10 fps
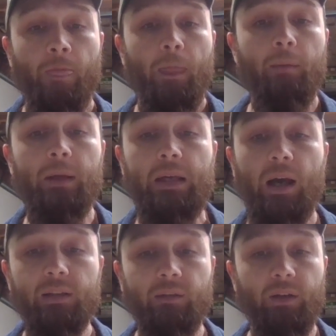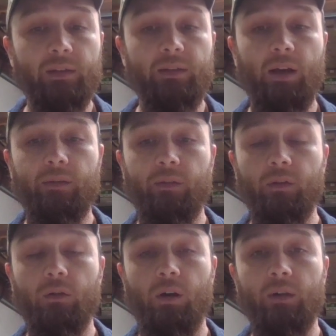And because of his death on the
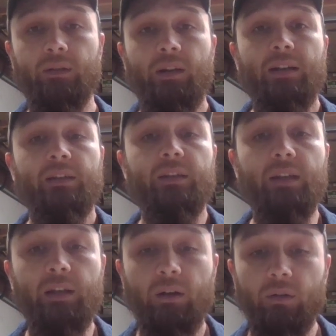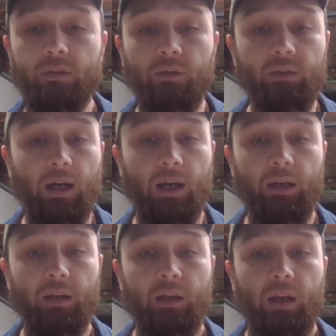cross, sin also
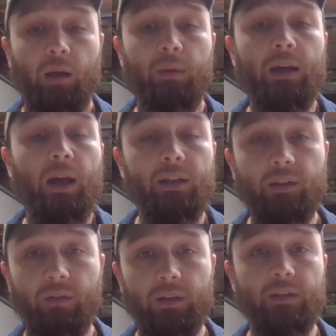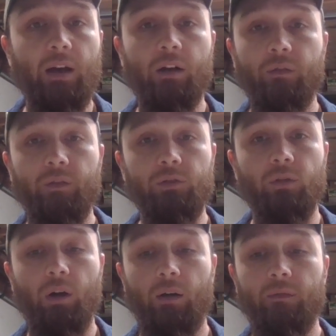died. And because of his
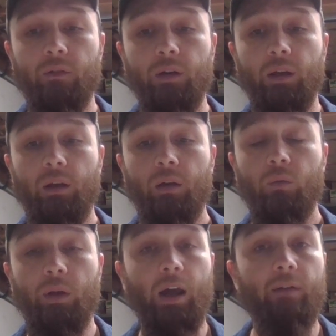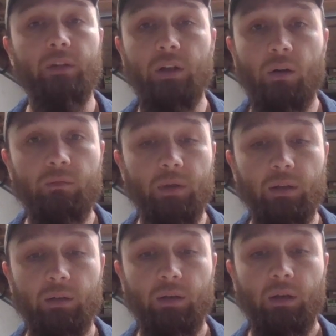sacrificial offering, we have atonement.
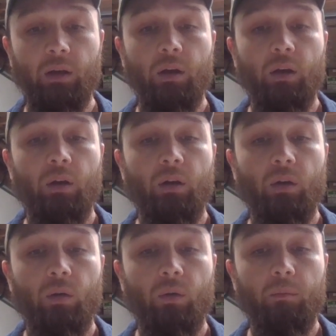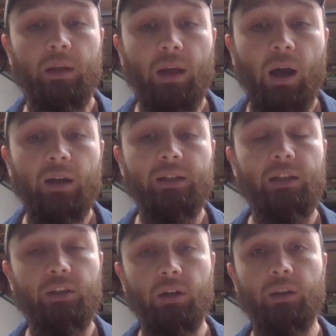Because
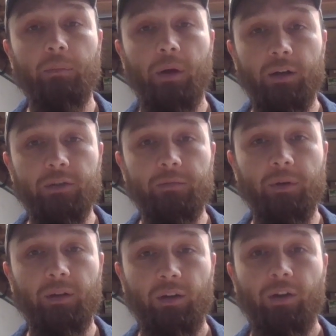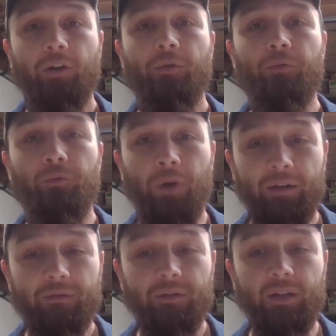he took the punishment
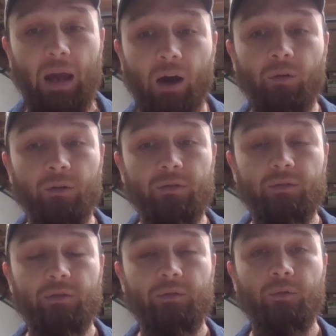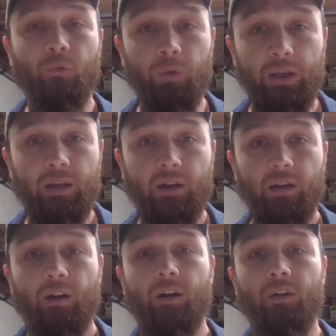rightfully ours, we
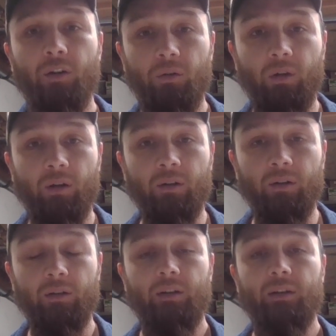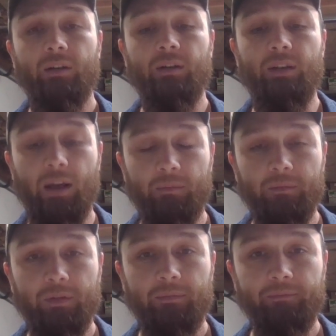are no longer condemned.